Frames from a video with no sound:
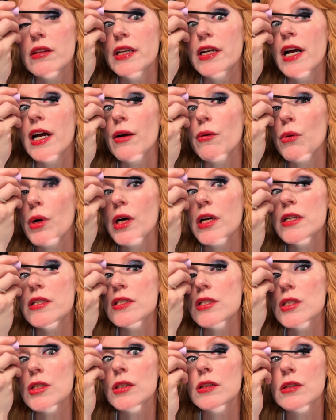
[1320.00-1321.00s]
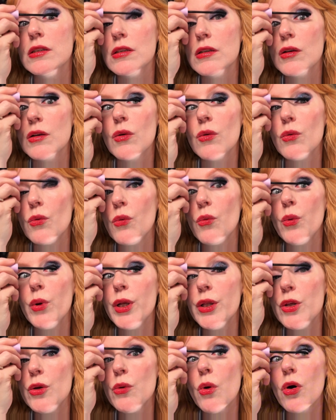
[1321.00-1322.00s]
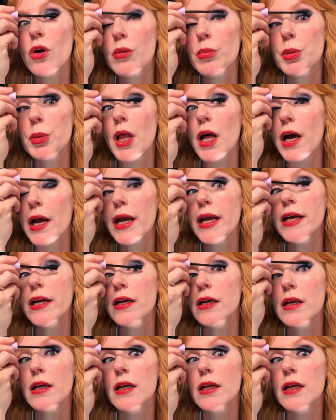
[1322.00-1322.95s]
than I was when you are applying